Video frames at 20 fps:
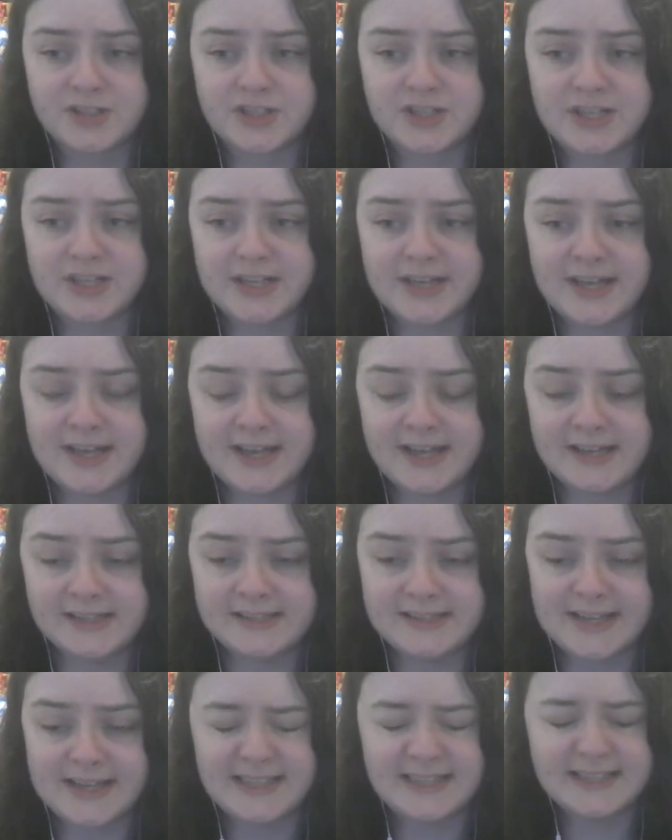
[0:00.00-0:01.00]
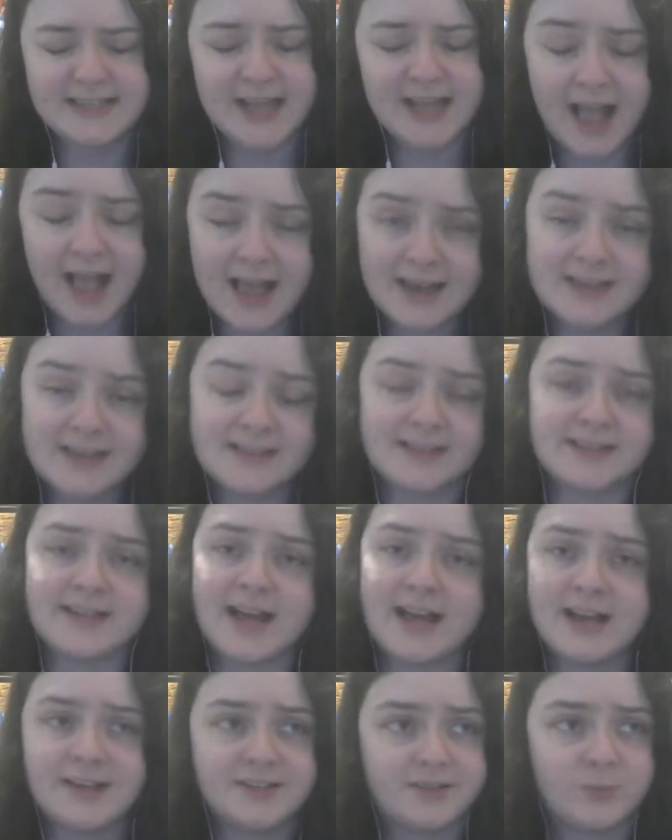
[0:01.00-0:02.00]
She is a talented,
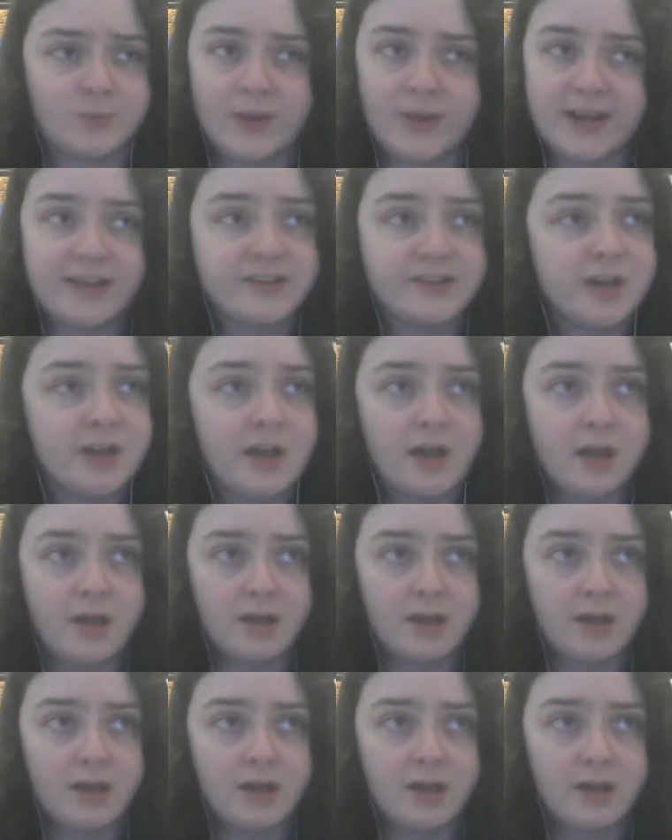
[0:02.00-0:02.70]
talented witch.